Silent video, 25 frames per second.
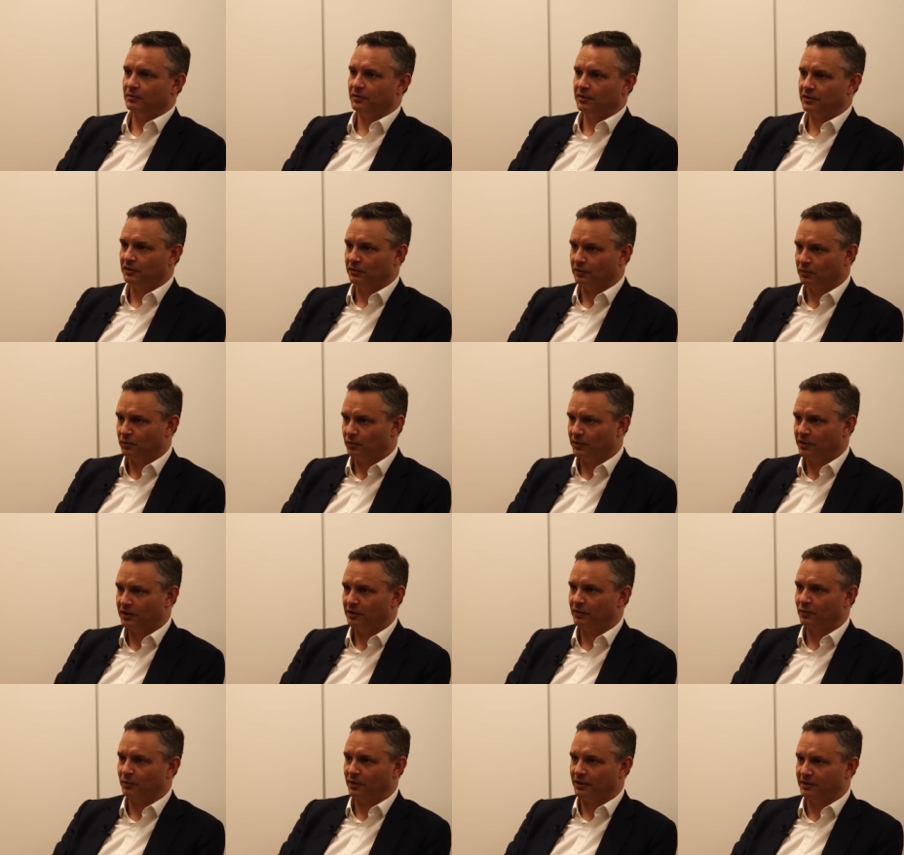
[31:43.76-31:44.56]
you know,
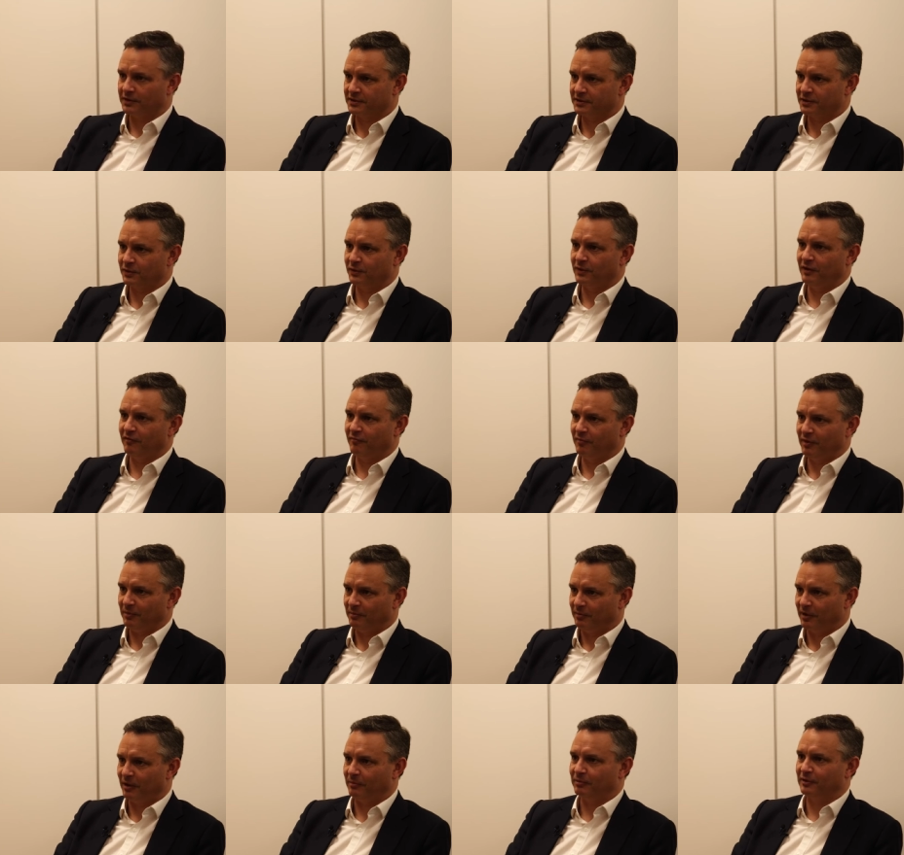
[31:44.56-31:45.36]
we're the ones who have
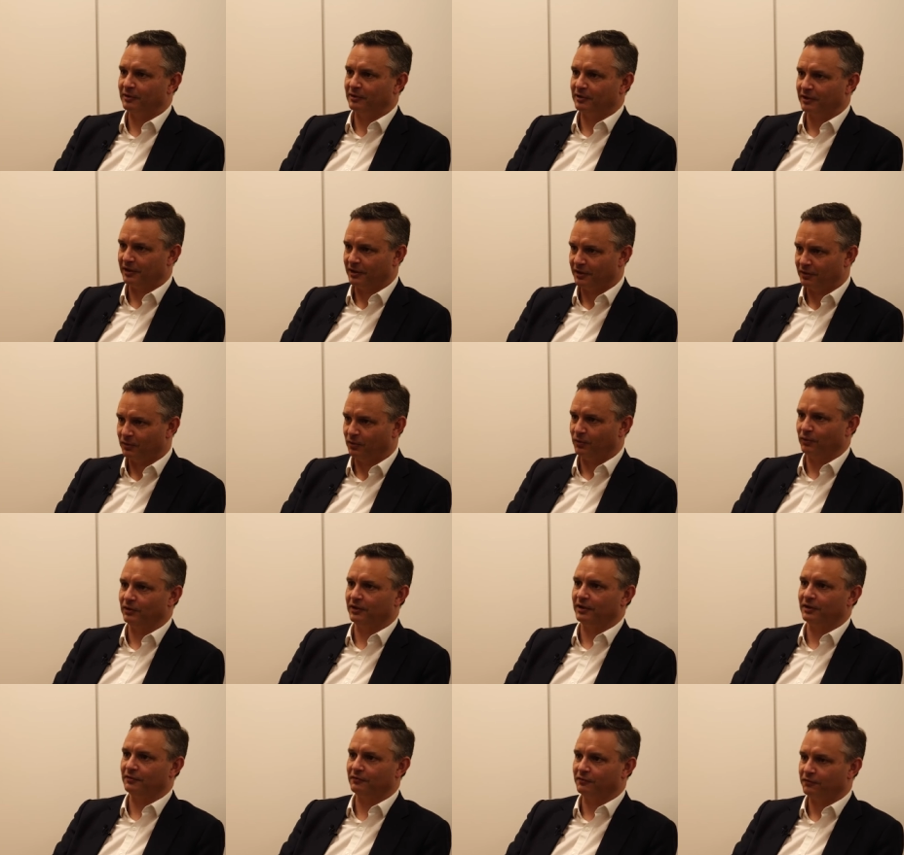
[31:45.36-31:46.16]
been publicly
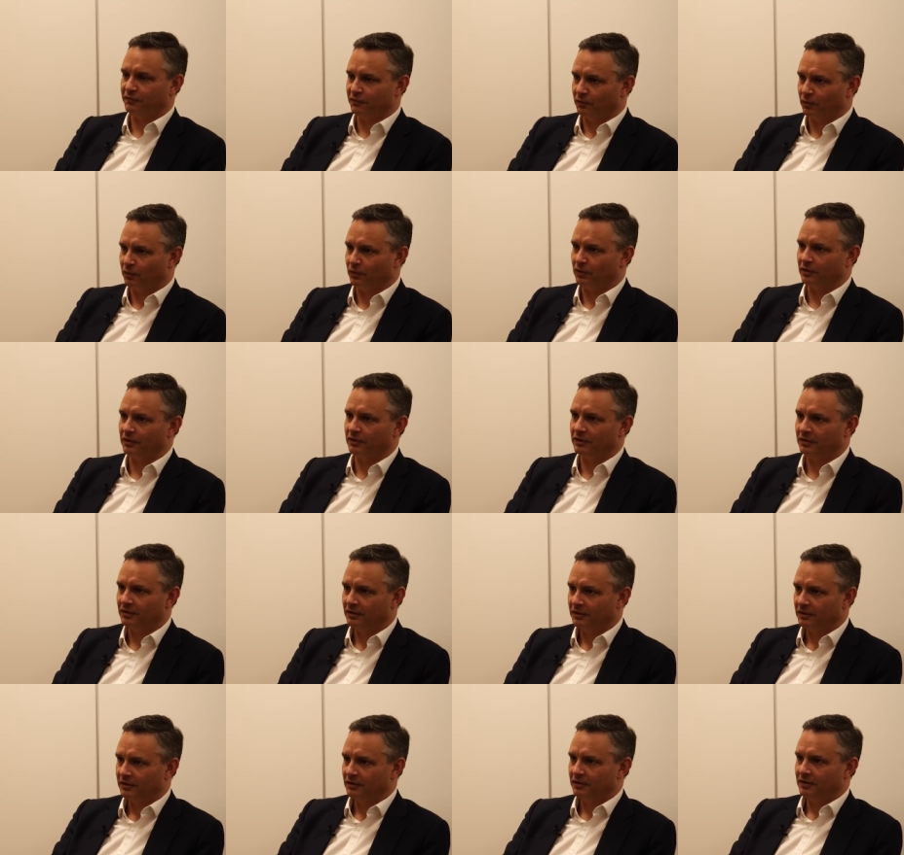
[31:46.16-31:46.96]
calling for
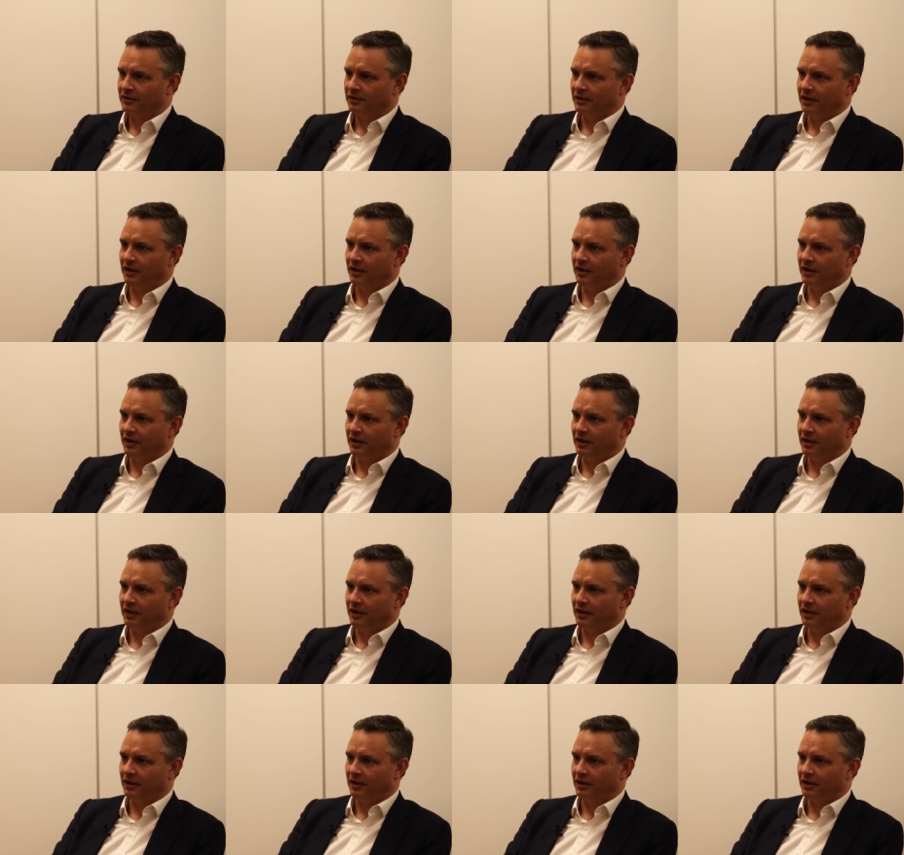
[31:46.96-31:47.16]
mm.